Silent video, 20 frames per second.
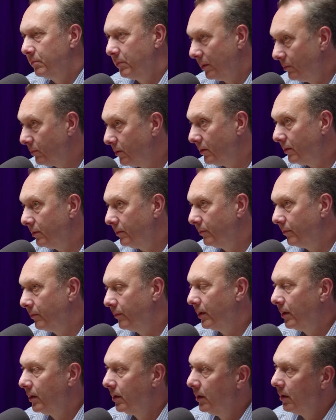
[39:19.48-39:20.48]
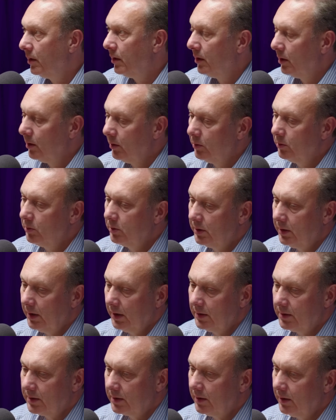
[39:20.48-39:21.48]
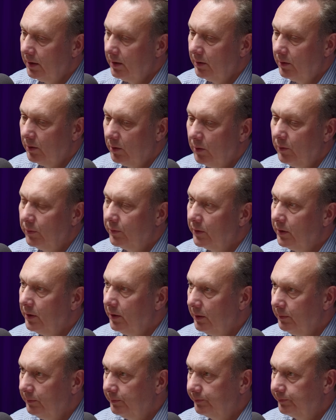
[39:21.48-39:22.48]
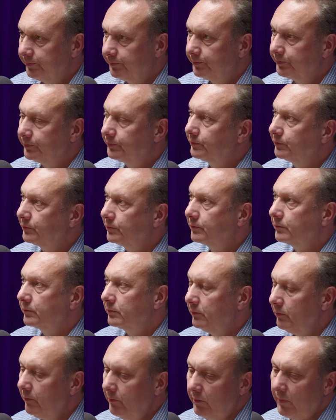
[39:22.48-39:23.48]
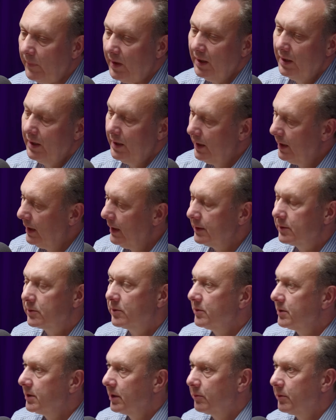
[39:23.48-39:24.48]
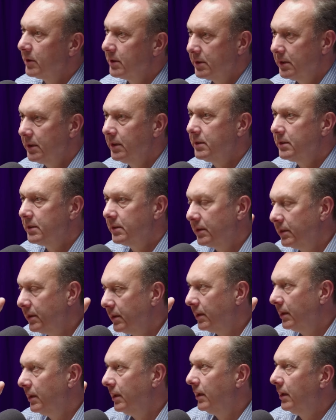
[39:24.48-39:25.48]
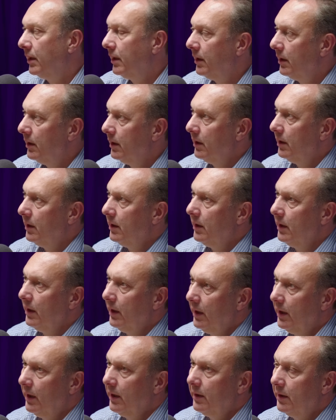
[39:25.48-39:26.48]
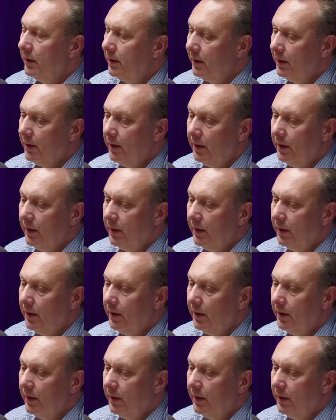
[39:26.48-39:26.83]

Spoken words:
people who takes care of the health consequences and